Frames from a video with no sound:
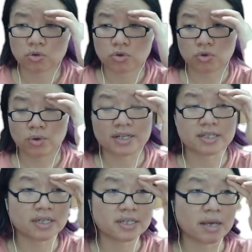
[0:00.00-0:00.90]
to
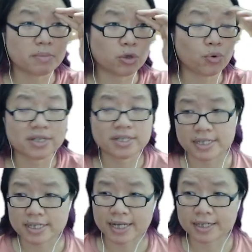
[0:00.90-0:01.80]
answer statement
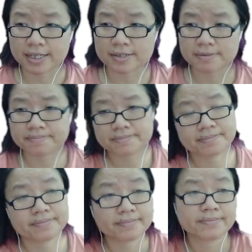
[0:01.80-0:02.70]
questions like this.
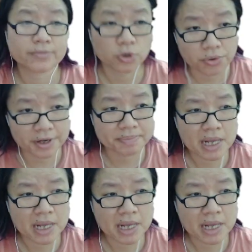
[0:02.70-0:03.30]
All right.